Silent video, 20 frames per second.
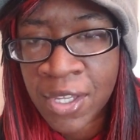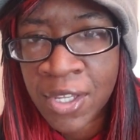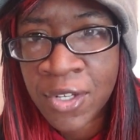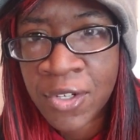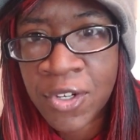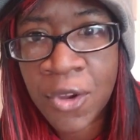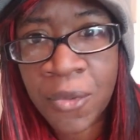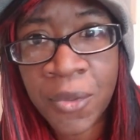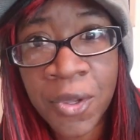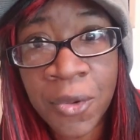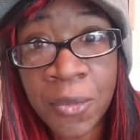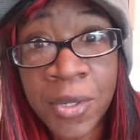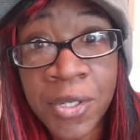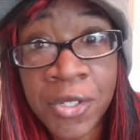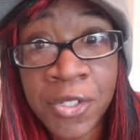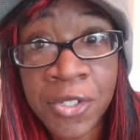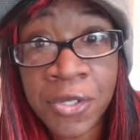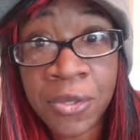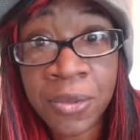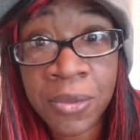knowing
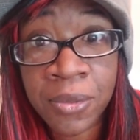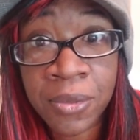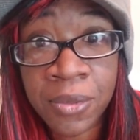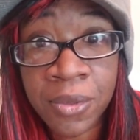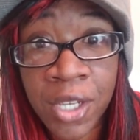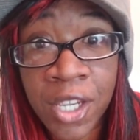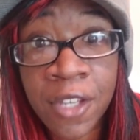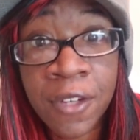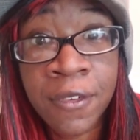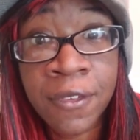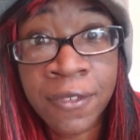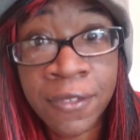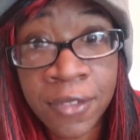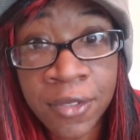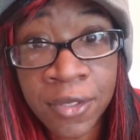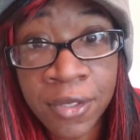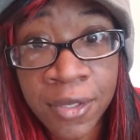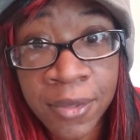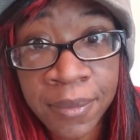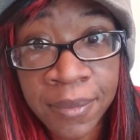when to
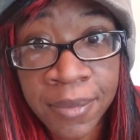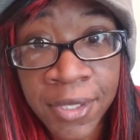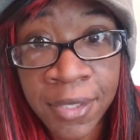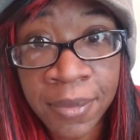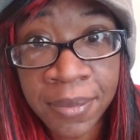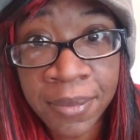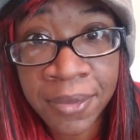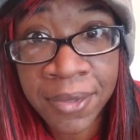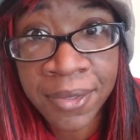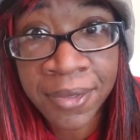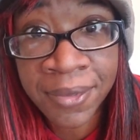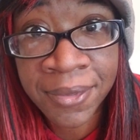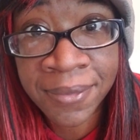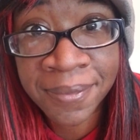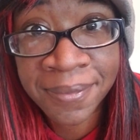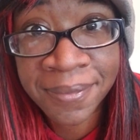inform people